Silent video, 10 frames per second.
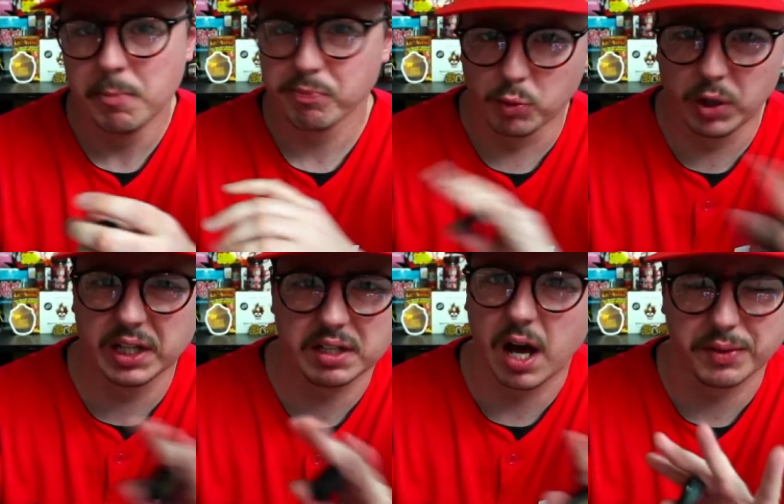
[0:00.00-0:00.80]
really
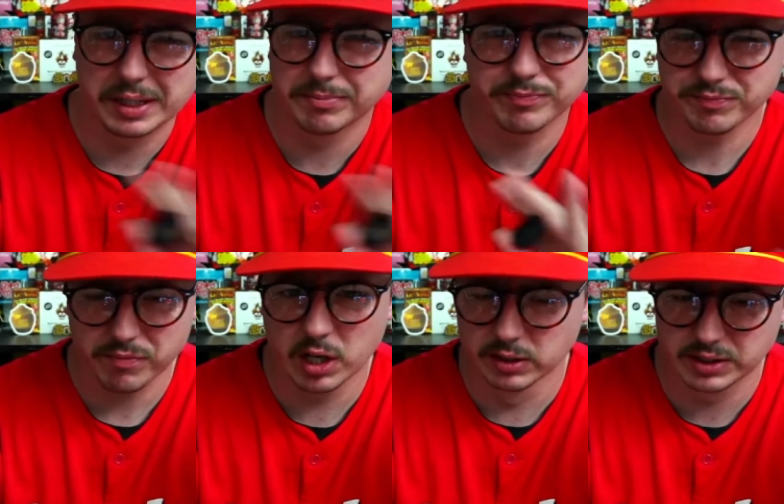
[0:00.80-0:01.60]
nothing.
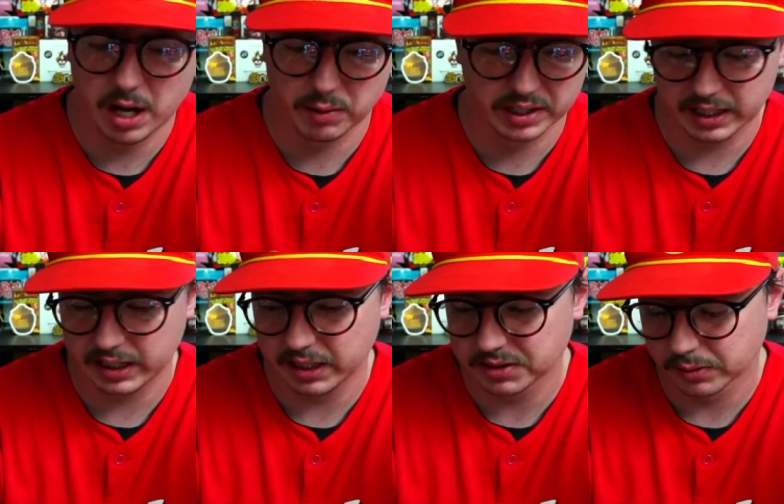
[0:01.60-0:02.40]
There's not really any
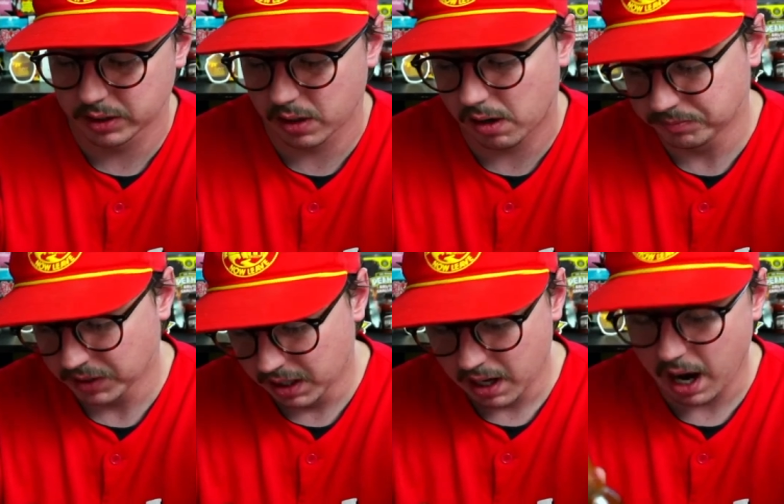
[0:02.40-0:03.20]
heat to it at all.
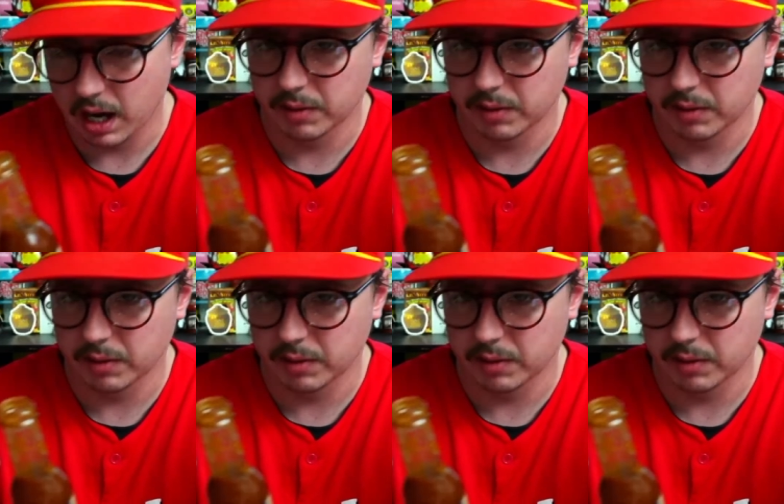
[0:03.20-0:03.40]
Um,